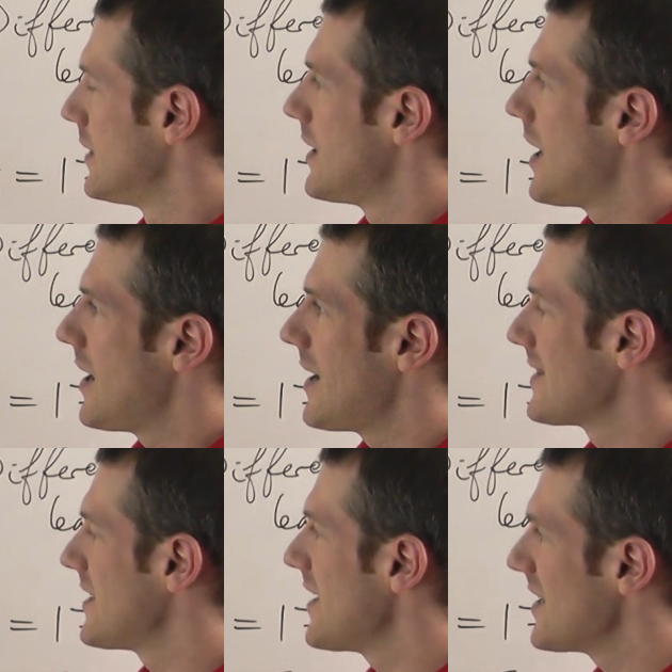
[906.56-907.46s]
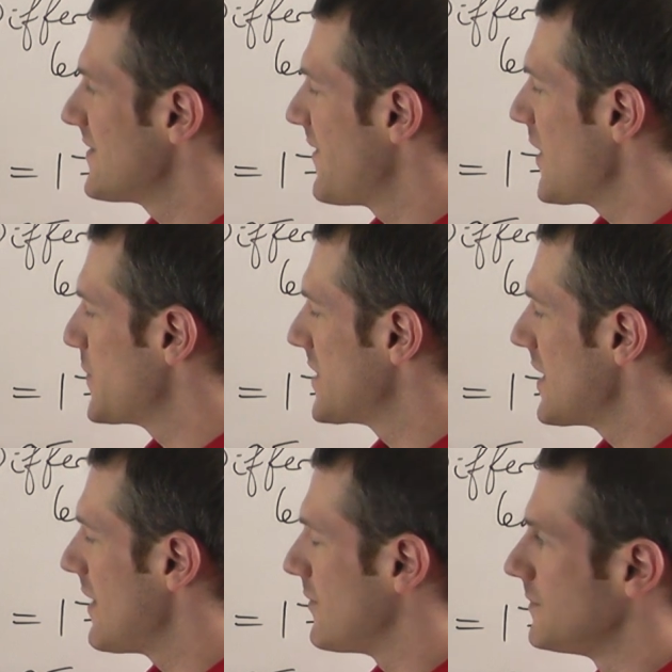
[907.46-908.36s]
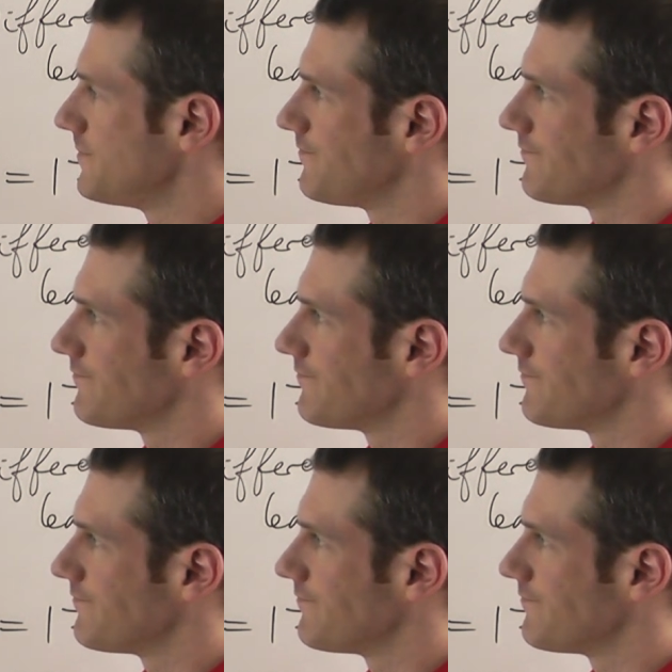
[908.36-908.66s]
at the 95% level,